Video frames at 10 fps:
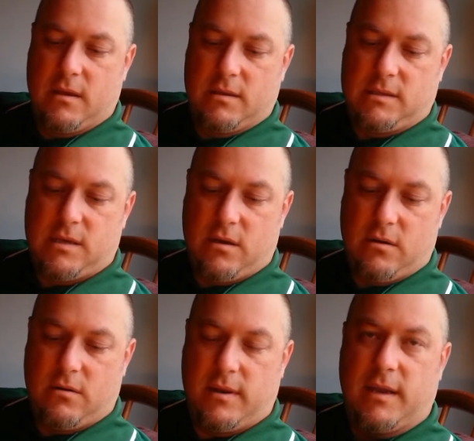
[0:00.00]

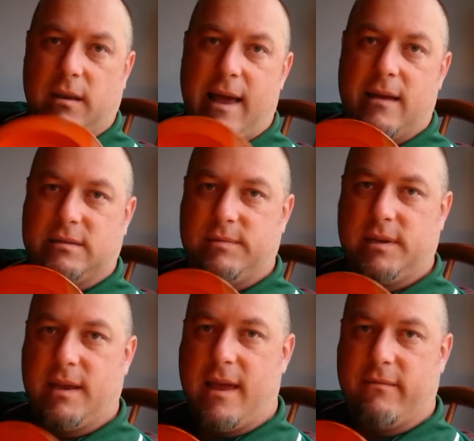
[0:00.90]
So it allows me
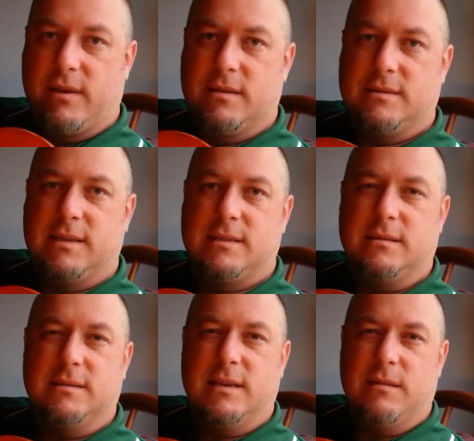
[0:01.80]
to have
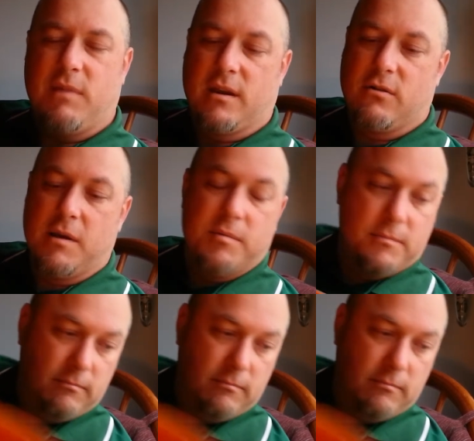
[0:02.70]
consistency in my grip.